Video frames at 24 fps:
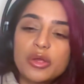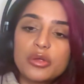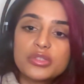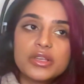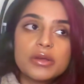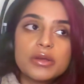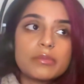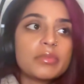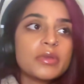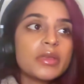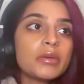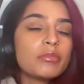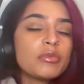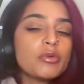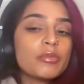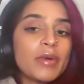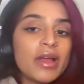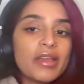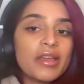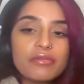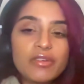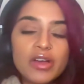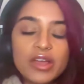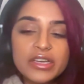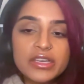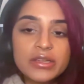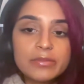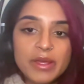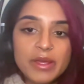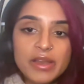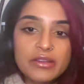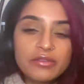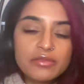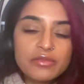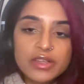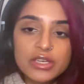Some people might find it
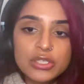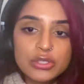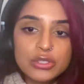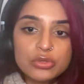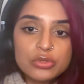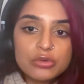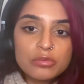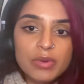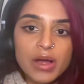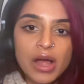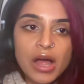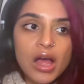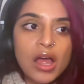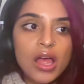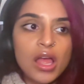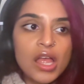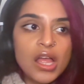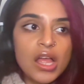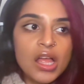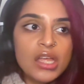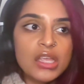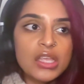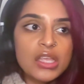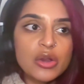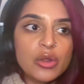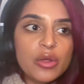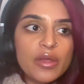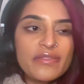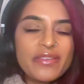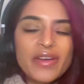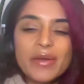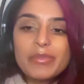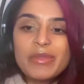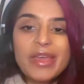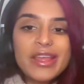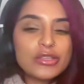beneficial, but,
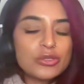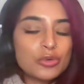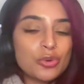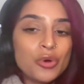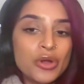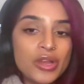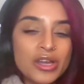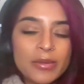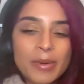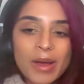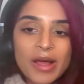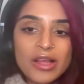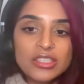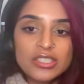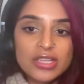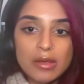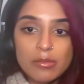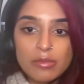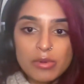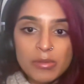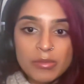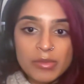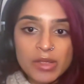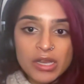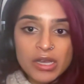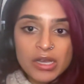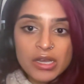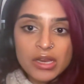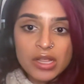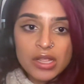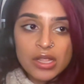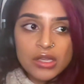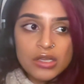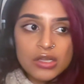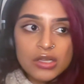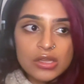if I'm there talking about a supplement,